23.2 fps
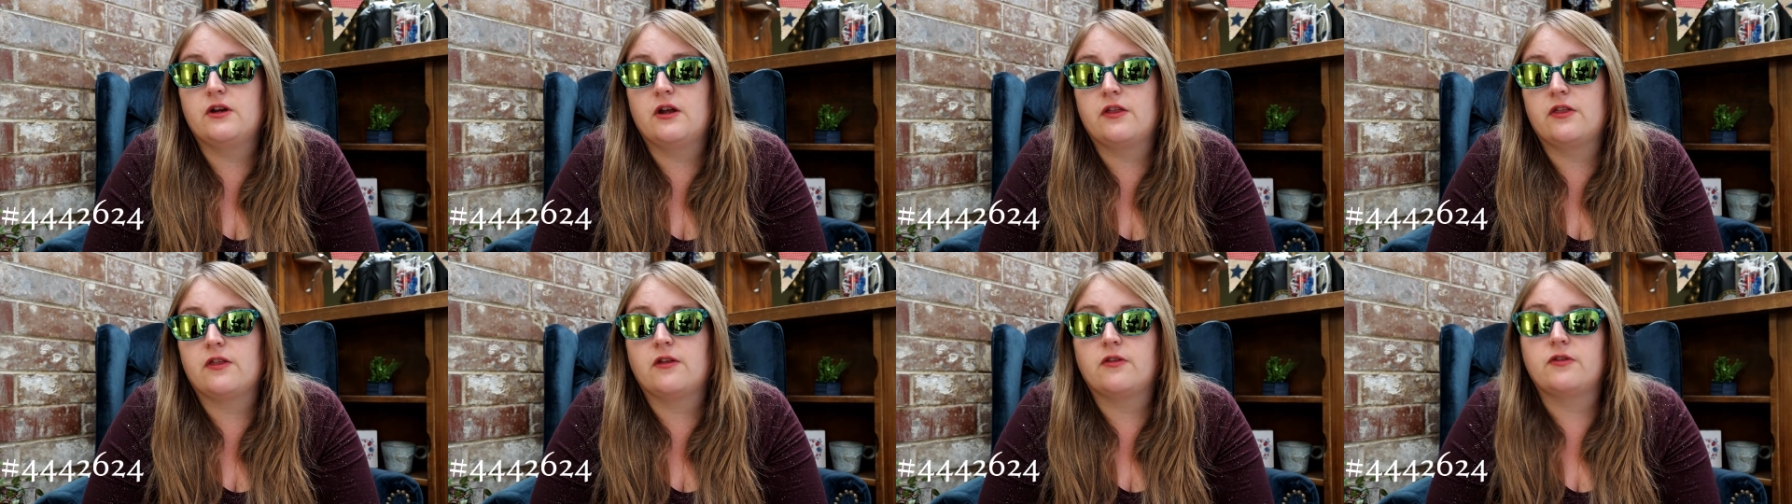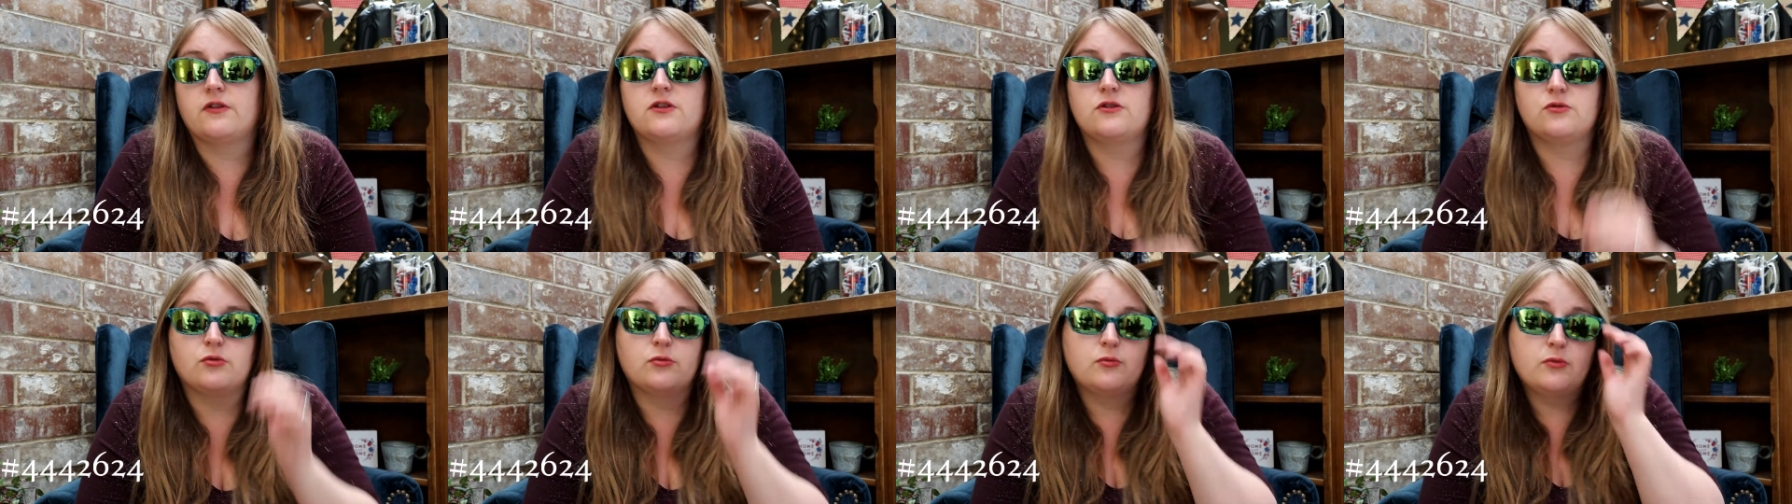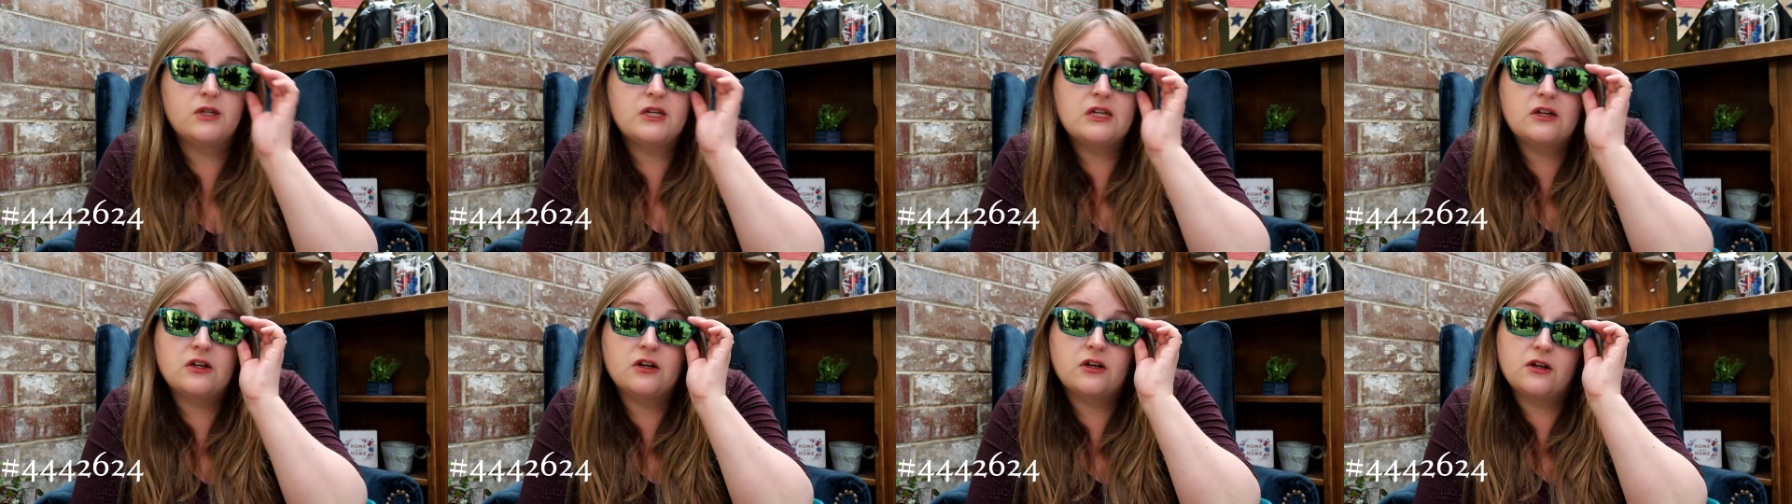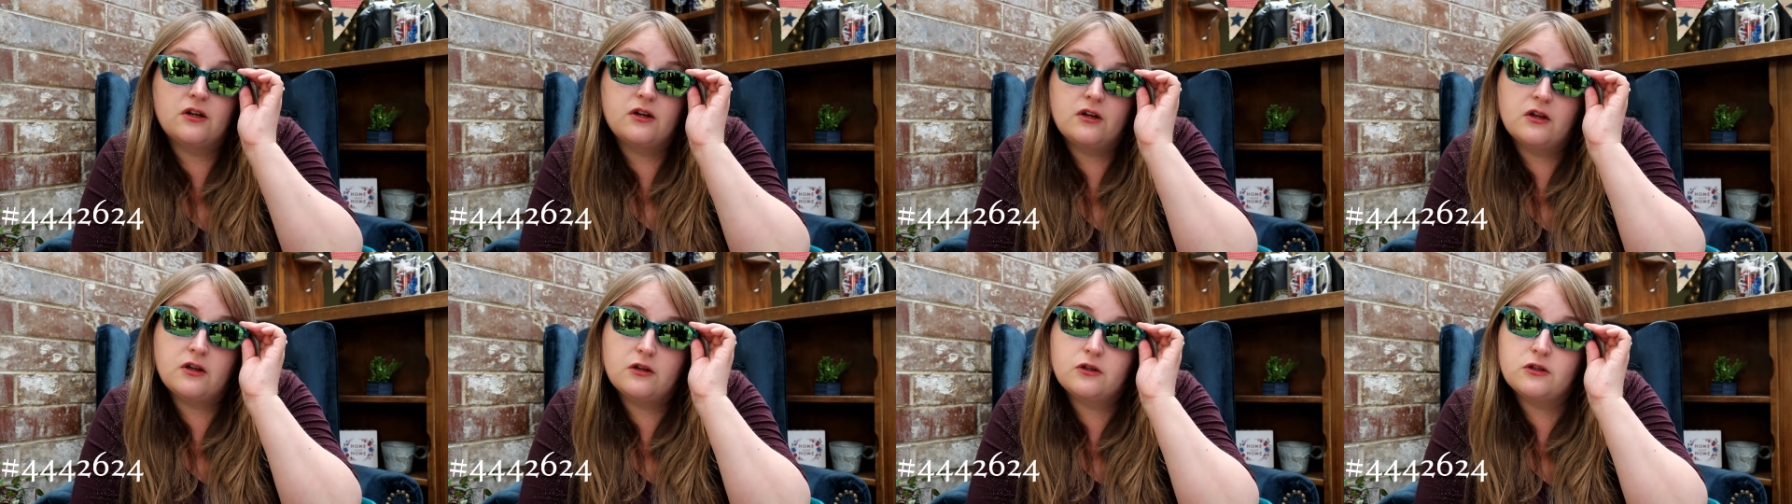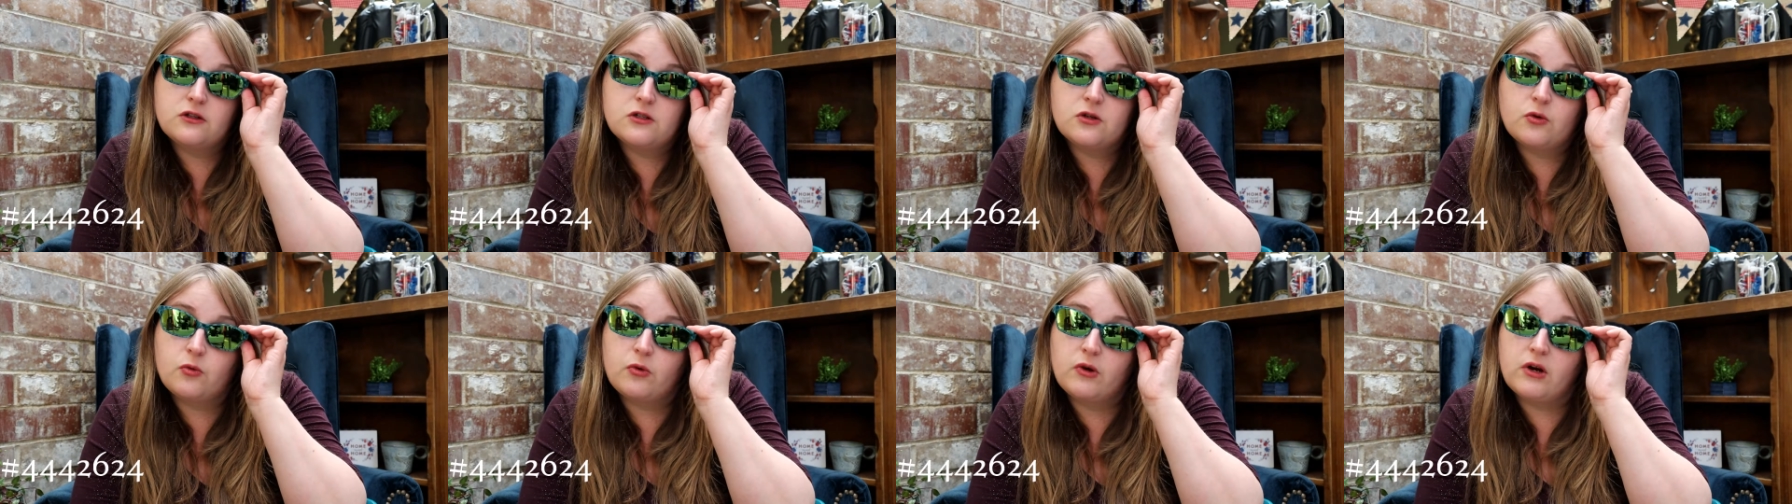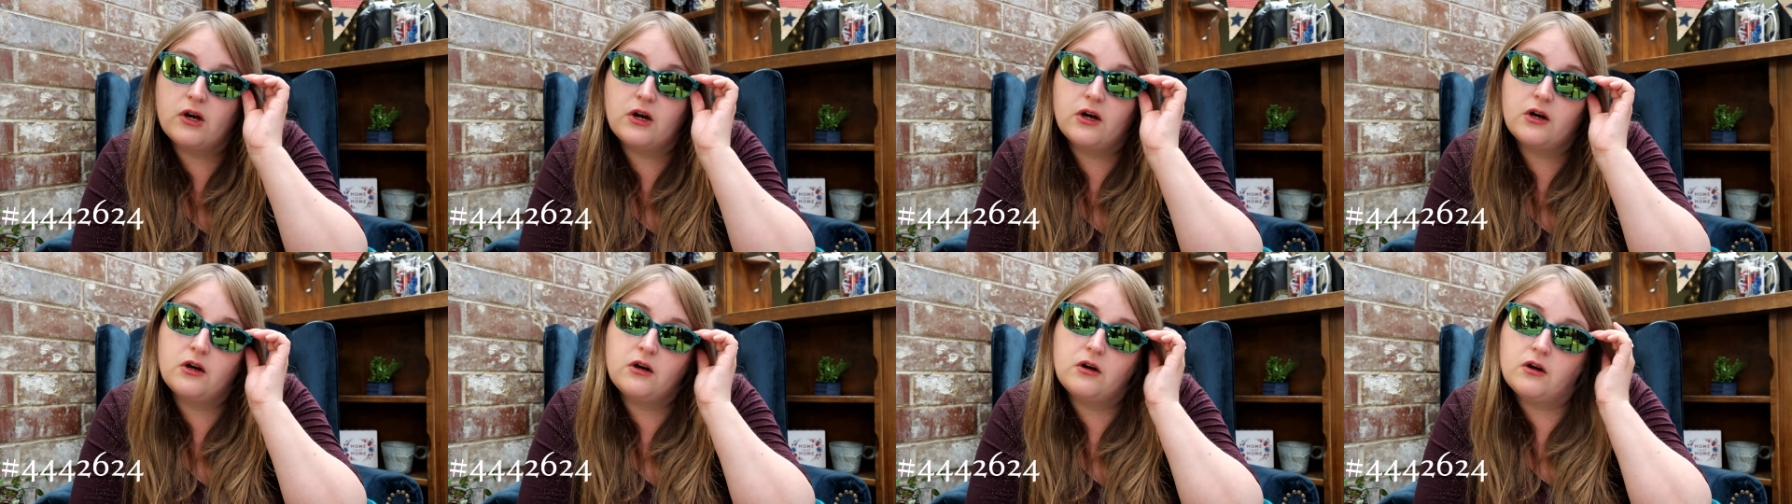I thought these would be good to
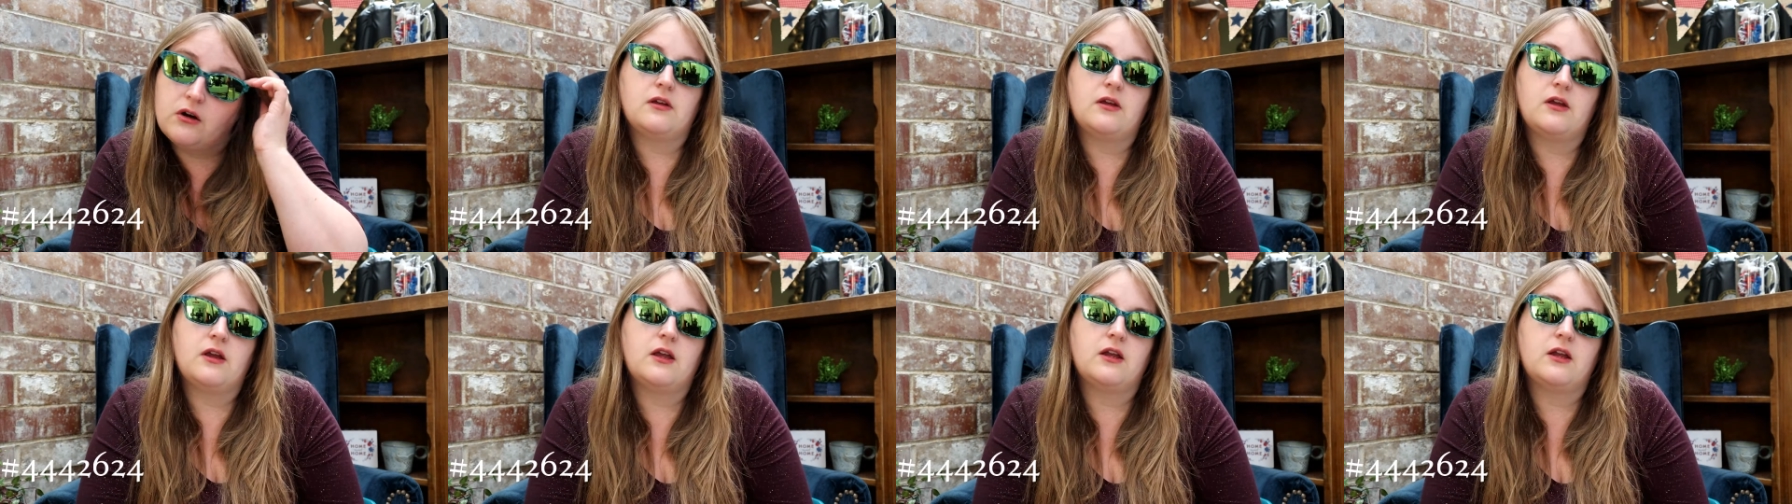wear